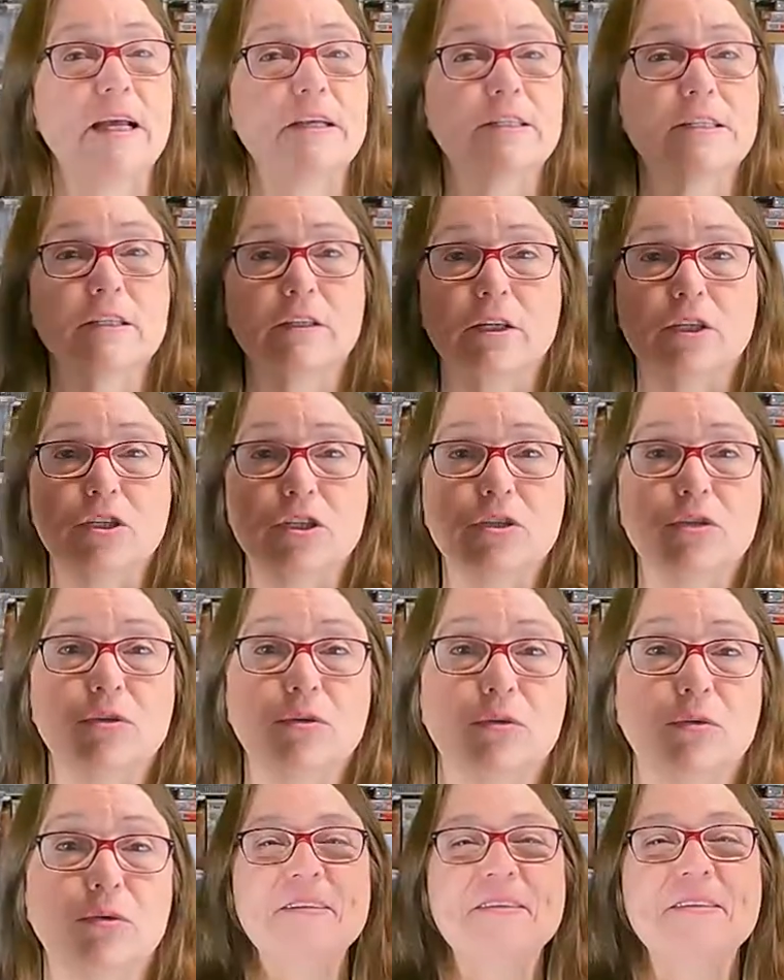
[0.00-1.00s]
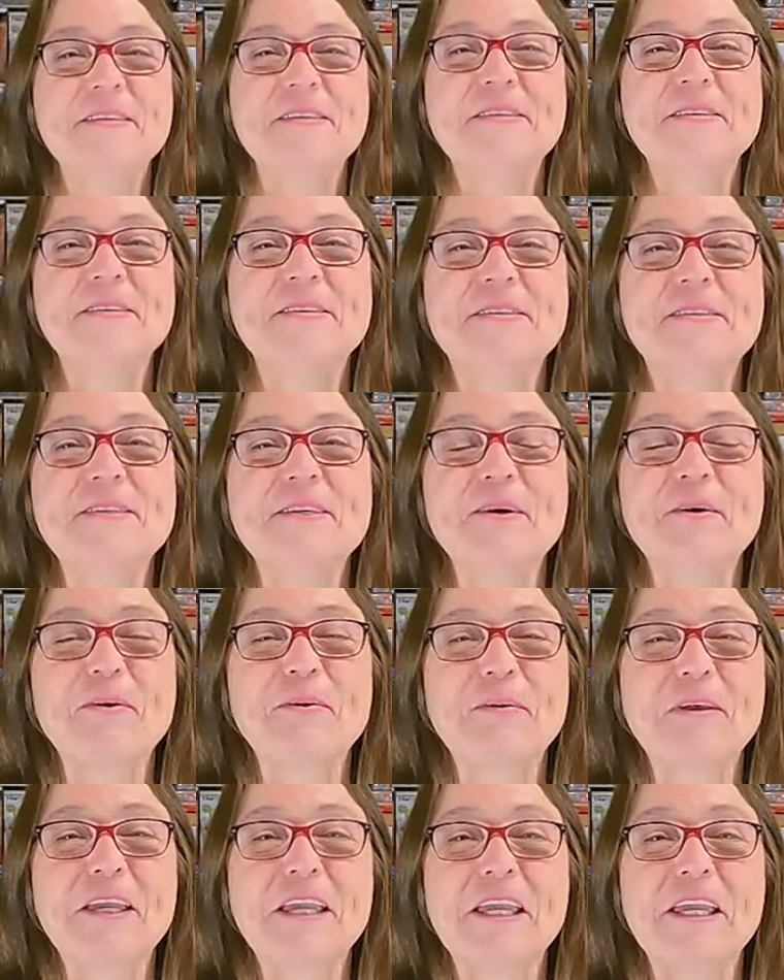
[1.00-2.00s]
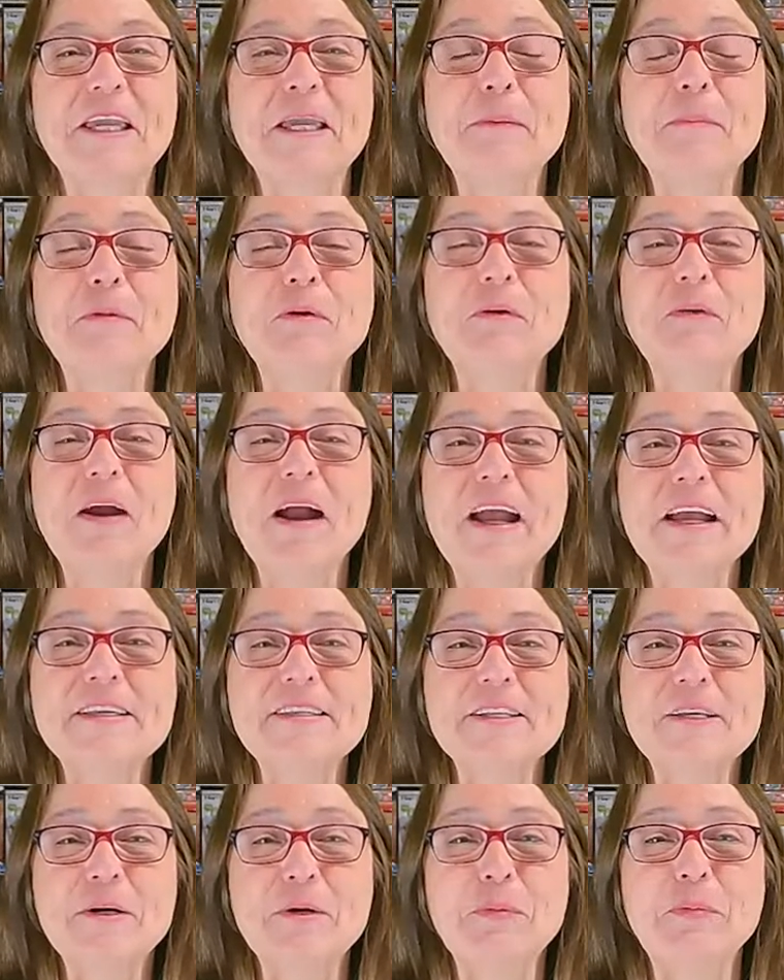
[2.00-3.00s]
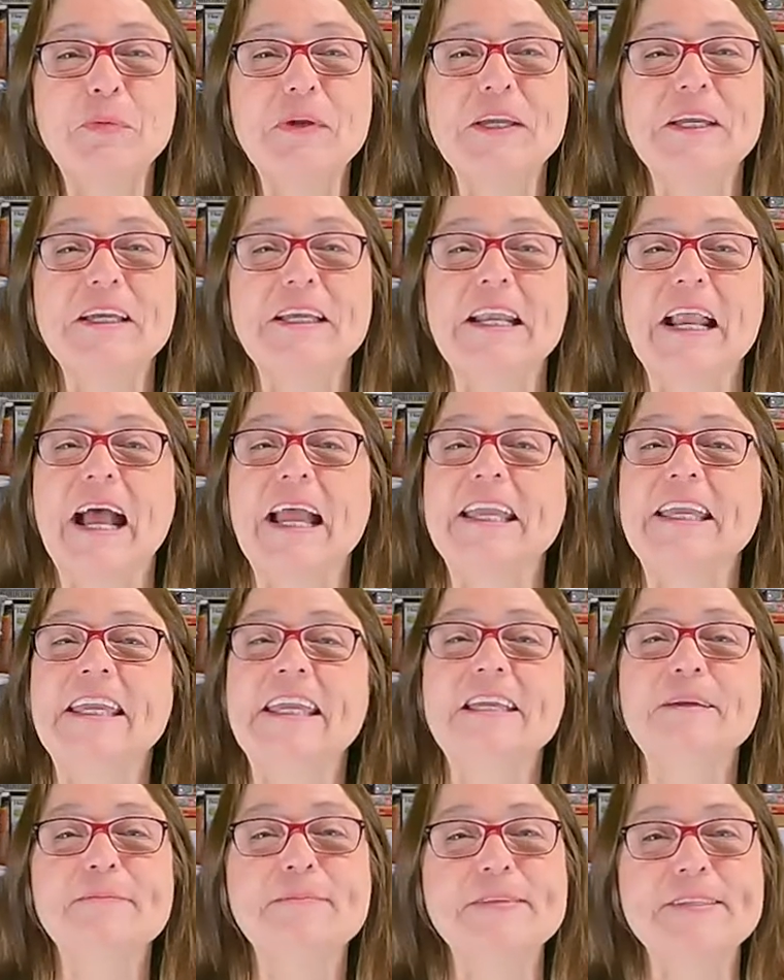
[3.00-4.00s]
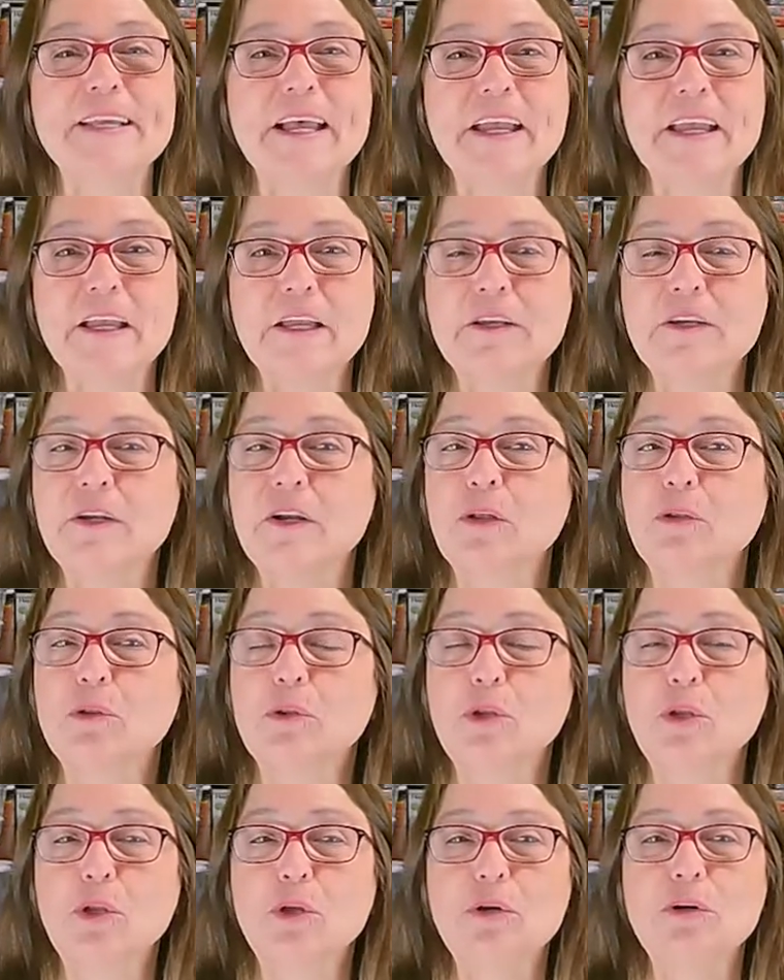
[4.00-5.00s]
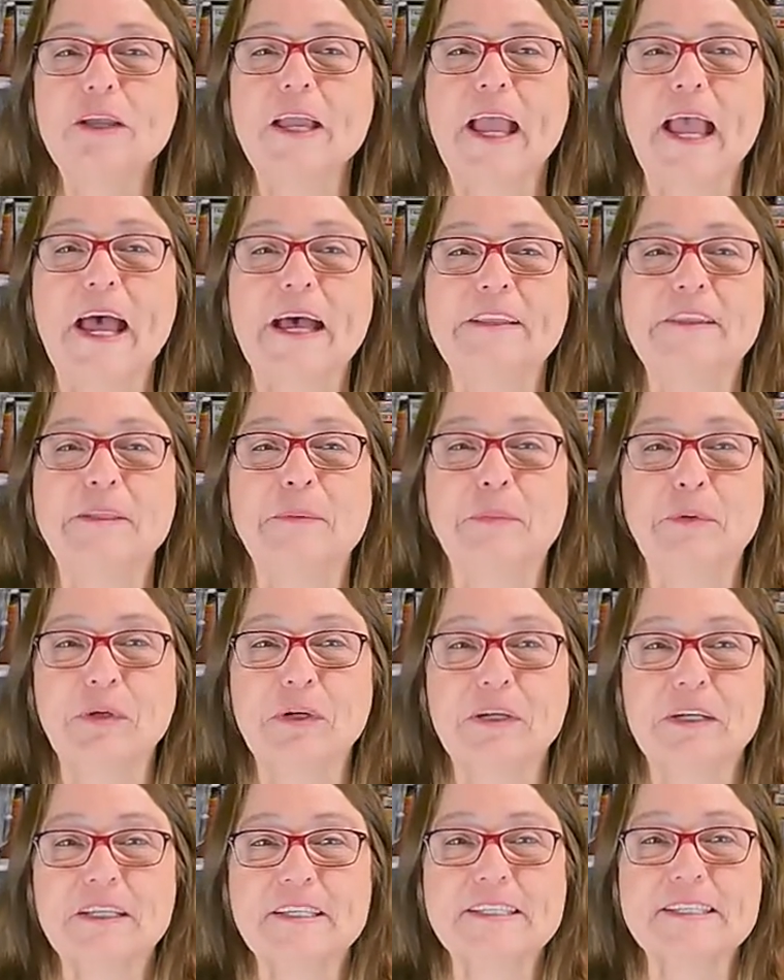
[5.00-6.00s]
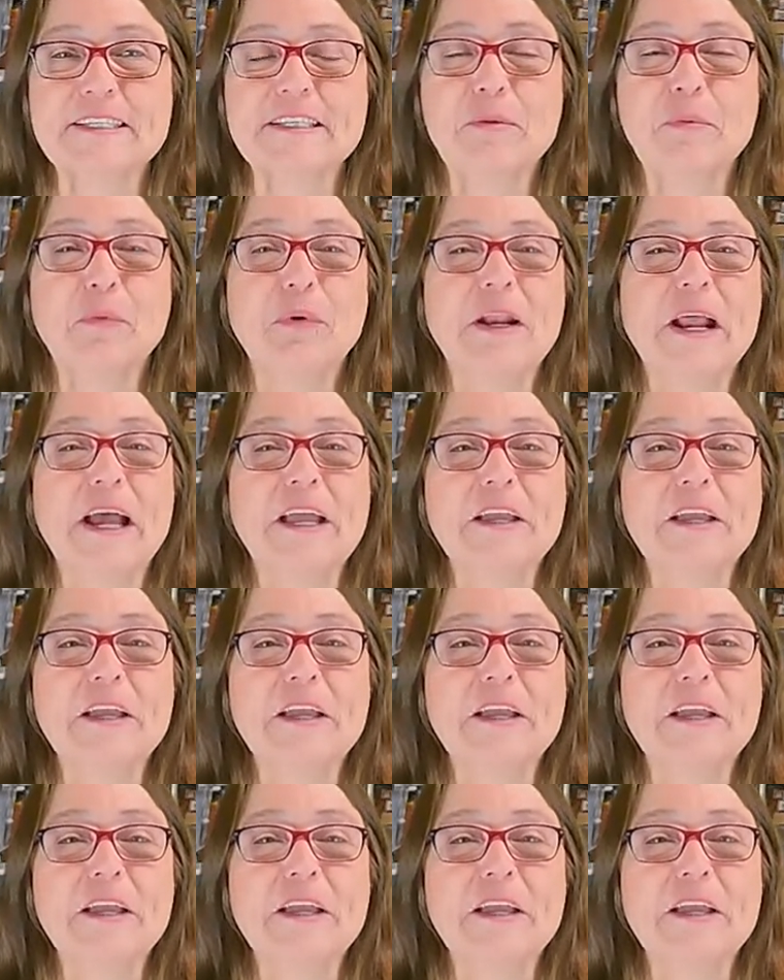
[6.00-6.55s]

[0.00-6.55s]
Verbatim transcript: excellent too. So keep your eyes open. I keep saying, look at the books. When